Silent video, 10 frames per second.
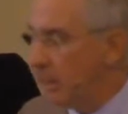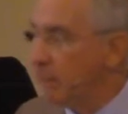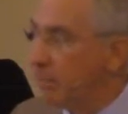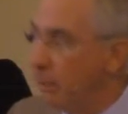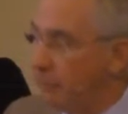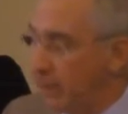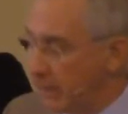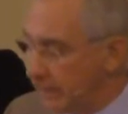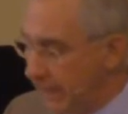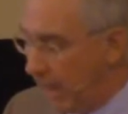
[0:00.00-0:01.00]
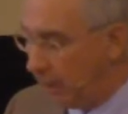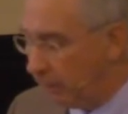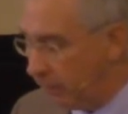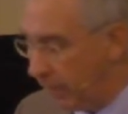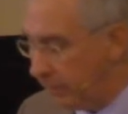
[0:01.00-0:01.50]
the perfect
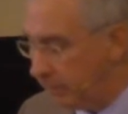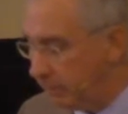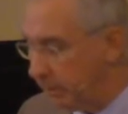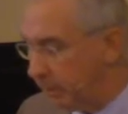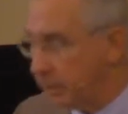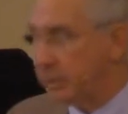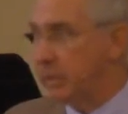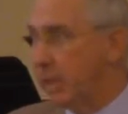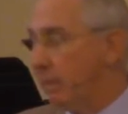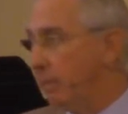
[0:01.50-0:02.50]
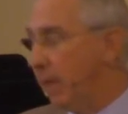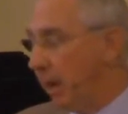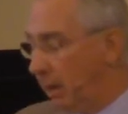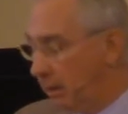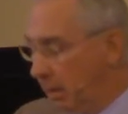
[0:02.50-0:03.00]
sacrifice, and we could just stop
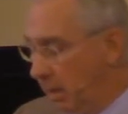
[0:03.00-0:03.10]
there,